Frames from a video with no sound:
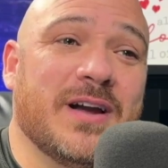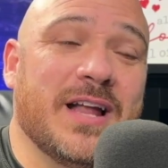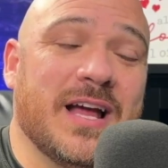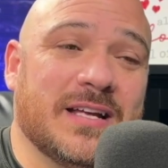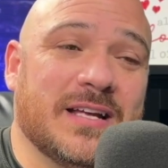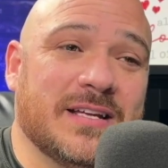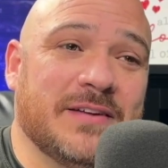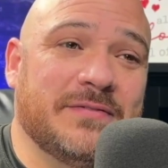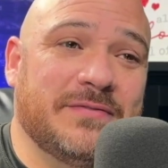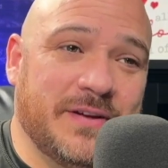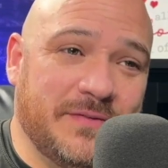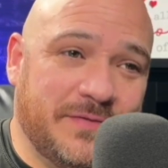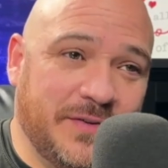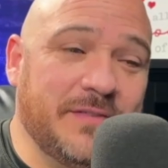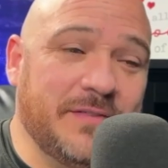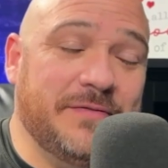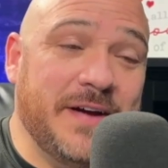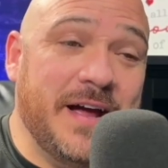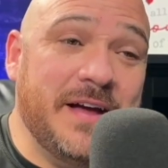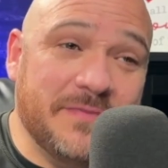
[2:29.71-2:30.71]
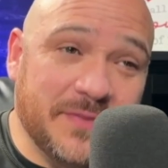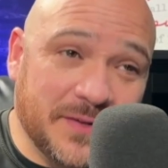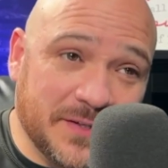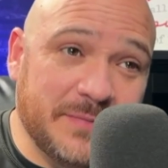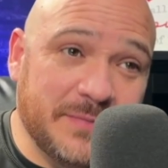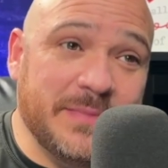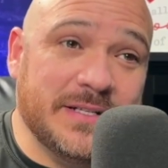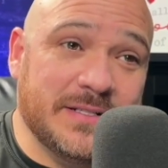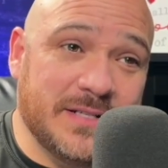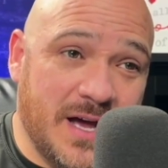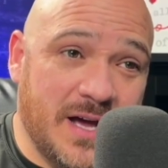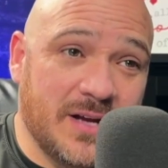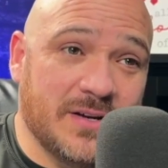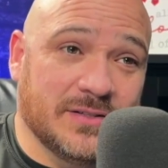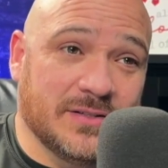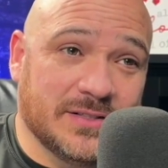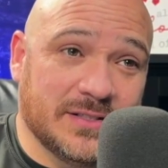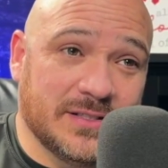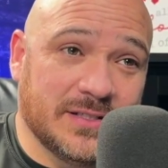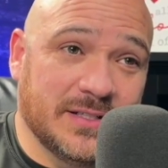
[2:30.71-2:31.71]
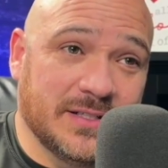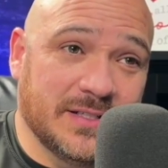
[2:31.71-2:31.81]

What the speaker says: Like, if you're faithful to McDonald's,